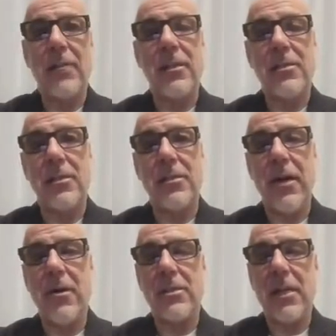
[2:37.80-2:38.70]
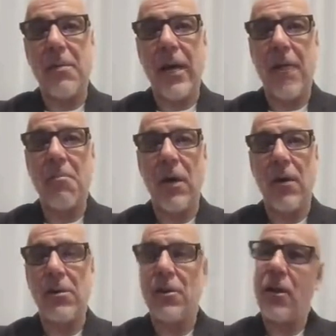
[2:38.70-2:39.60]
it's a zero-sum game
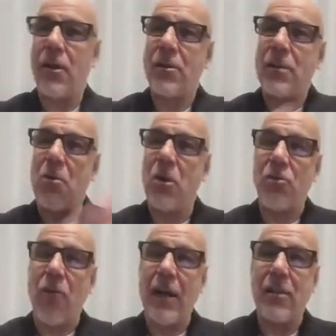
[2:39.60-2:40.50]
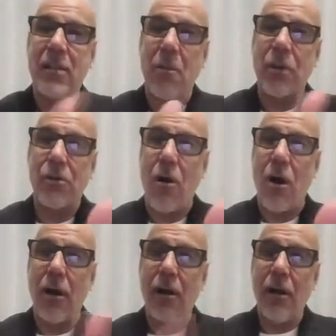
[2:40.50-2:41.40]
because, you know, someone's right and someone's
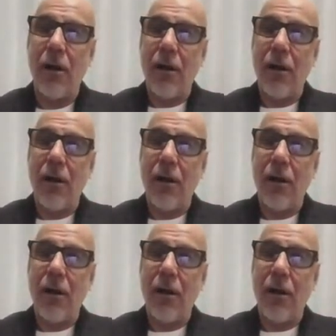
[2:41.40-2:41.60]
wrong.